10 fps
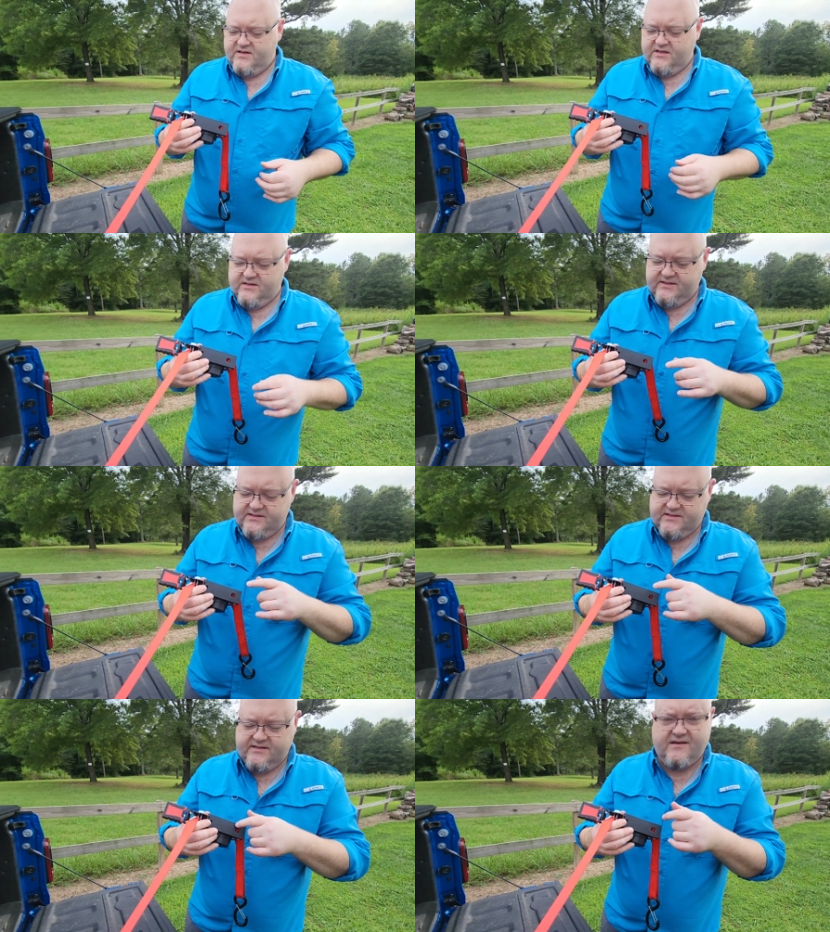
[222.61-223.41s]
uh,
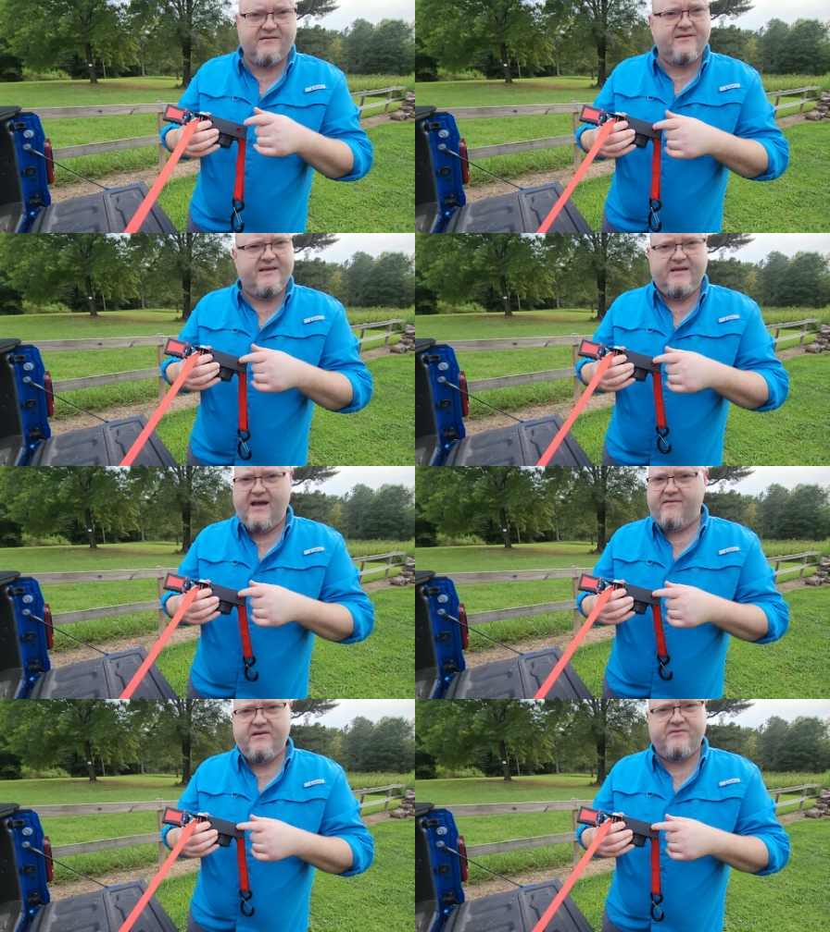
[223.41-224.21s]
this is another thing
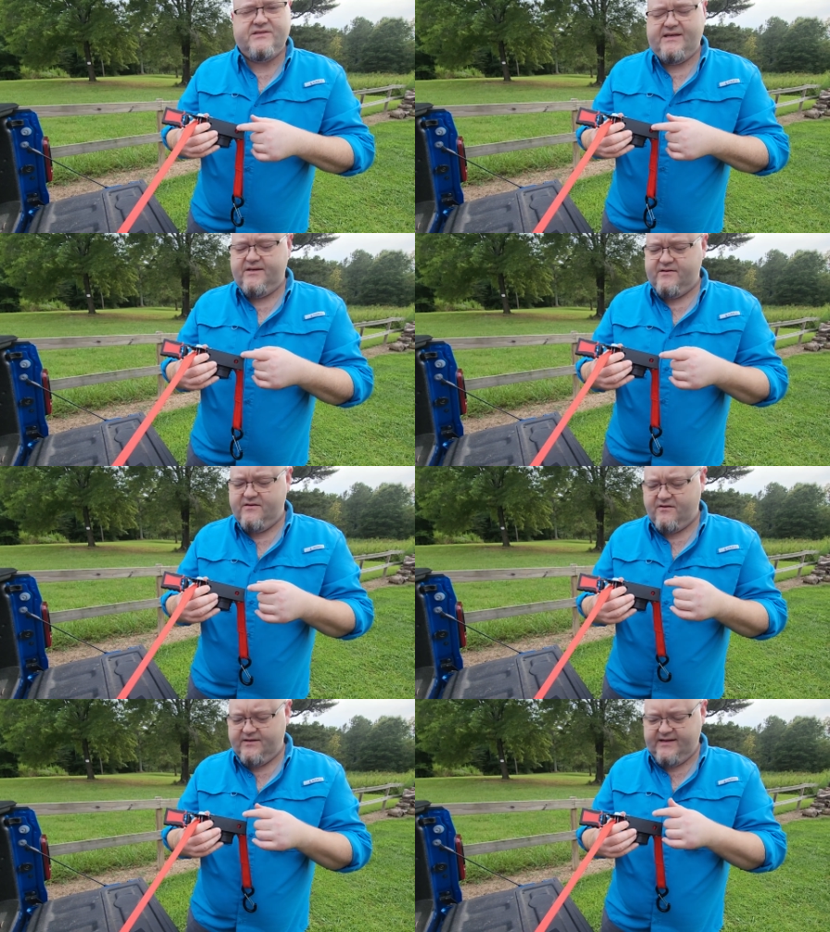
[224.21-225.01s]
I've never seen
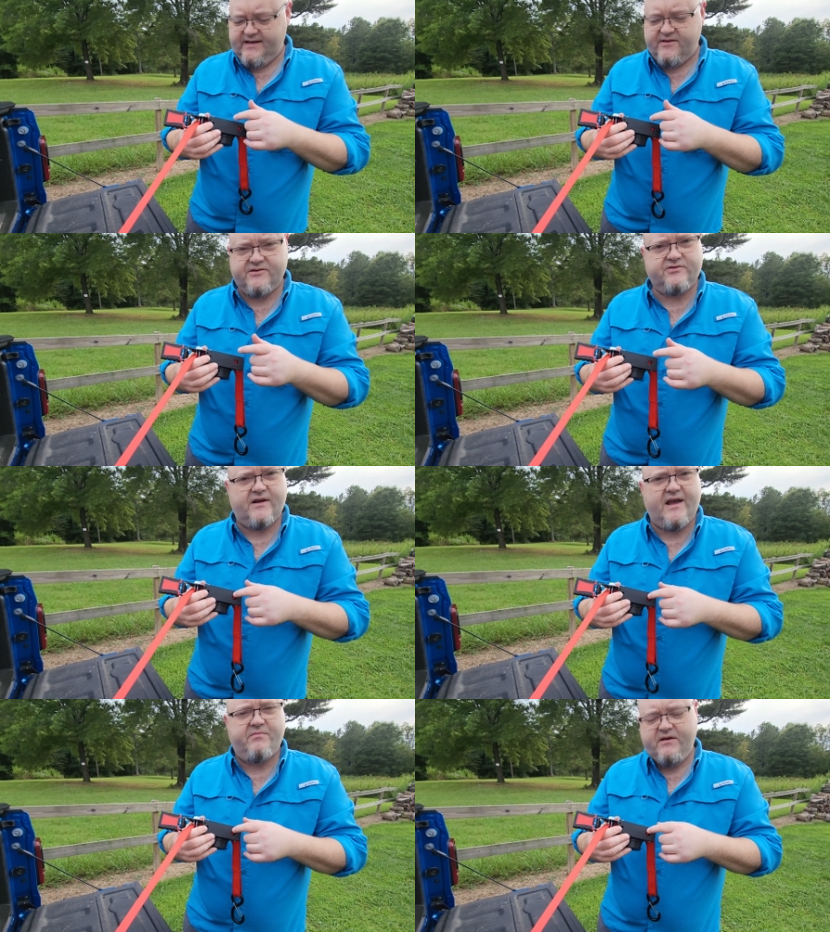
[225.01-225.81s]
on any other
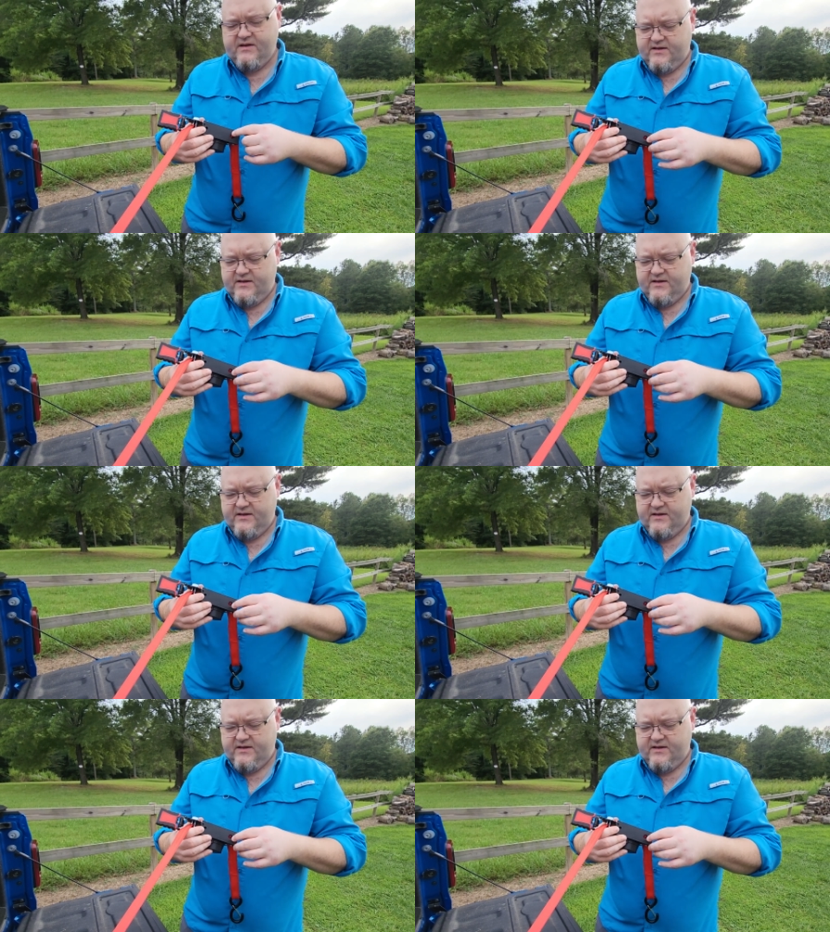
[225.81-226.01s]
strap.